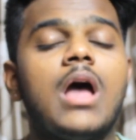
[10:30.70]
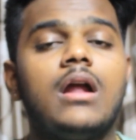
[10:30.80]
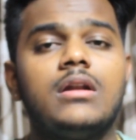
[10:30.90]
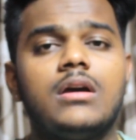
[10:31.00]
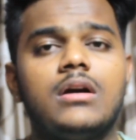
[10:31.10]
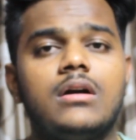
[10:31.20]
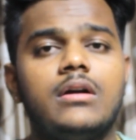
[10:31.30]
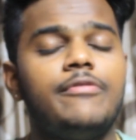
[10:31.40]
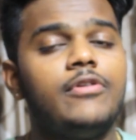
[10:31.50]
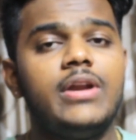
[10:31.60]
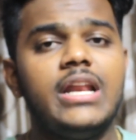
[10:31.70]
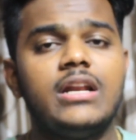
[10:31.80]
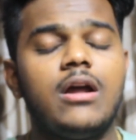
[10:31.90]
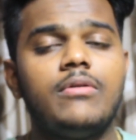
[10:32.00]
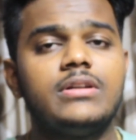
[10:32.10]
And if you
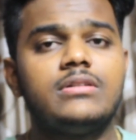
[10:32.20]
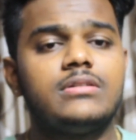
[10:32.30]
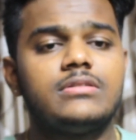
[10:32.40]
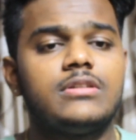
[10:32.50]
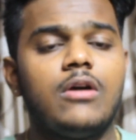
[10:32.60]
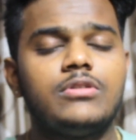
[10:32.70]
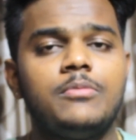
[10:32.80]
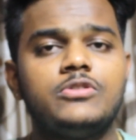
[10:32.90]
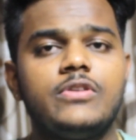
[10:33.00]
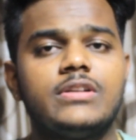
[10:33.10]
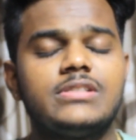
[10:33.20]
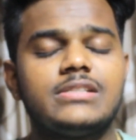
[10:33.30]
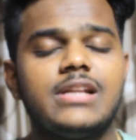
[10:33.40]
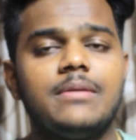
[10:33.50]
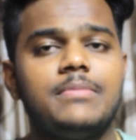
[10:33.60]
really loved it, love the music video
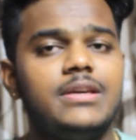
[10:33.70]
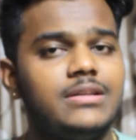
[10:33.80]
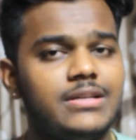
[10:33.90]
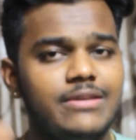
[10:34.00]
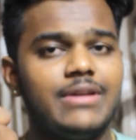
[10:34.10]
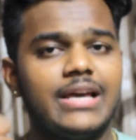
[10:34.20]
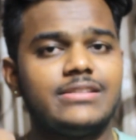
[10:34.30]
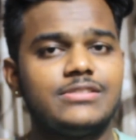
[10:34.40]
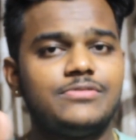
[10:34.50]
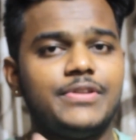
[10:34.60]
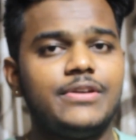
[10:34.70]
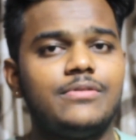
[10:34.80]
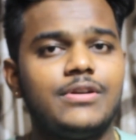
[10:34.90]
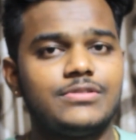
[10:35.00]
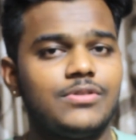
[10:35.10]
just like me, leave a like in this
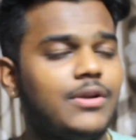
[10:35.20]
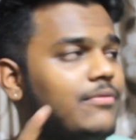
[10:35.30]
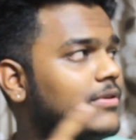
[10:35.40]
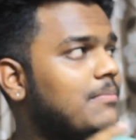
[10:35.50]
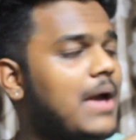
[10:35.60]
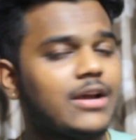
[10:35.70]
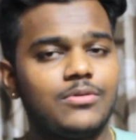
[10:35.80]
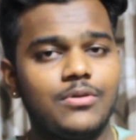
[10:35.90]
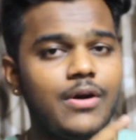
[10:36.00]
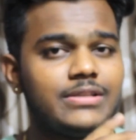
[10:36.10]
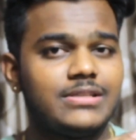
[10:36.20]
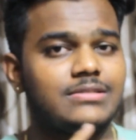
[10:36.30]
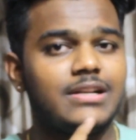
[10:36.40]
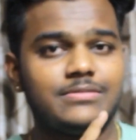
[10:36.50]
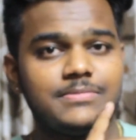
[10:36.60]
video. And sorry for the background noise.
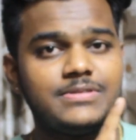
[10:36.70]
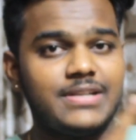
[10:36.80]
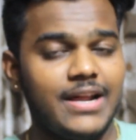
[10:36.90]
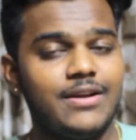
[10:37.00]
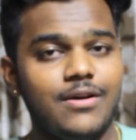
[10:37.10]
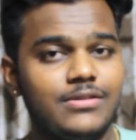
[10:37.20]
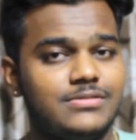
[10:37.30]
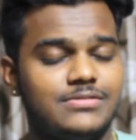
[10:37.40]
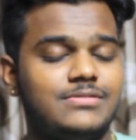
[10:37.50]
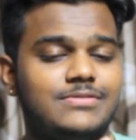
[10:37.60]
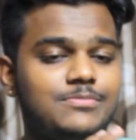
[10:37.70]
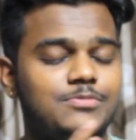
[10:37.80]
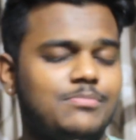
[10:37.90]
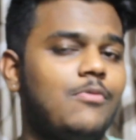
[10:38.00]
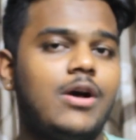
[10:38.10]
There's like some stray dogs
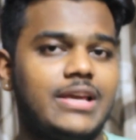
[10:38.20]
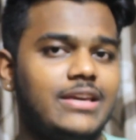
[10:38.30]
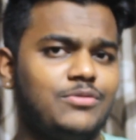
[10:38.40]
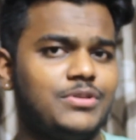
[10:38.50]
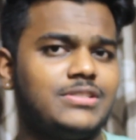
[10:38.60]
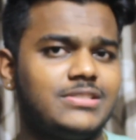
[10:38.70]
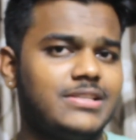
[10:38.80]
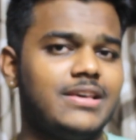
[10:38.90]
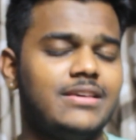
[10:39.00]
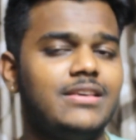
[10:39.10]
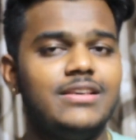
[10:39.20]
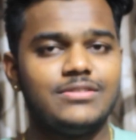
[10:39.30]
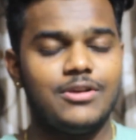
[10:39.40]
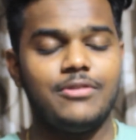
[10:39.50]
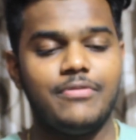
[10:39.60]
barking, you can just say.
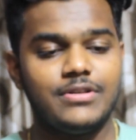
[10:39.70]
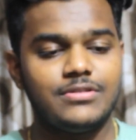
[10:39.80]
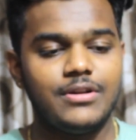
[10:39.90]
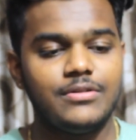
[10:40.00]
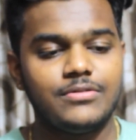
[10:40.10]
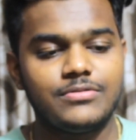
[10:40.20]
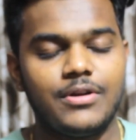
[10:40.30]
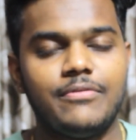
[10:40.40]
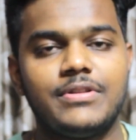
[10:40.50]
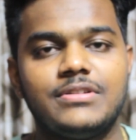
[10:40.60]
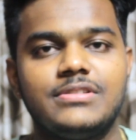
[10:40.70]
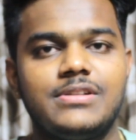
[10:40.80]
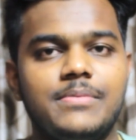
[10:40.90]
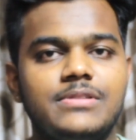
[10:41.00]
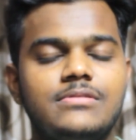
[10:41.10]
Sorry for the
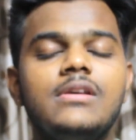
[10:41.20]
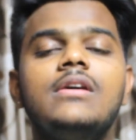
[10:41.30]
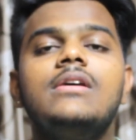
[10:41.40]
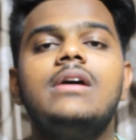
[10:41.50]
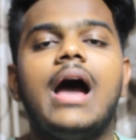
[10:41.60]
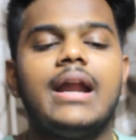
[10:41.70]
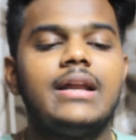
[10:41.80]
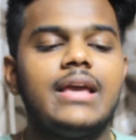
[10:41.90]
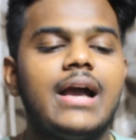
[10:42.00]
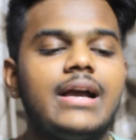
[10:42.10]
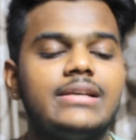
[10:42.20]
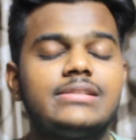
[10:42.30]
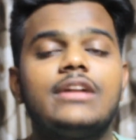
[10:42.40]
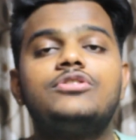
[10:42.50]
disturbance. And yeah, guys.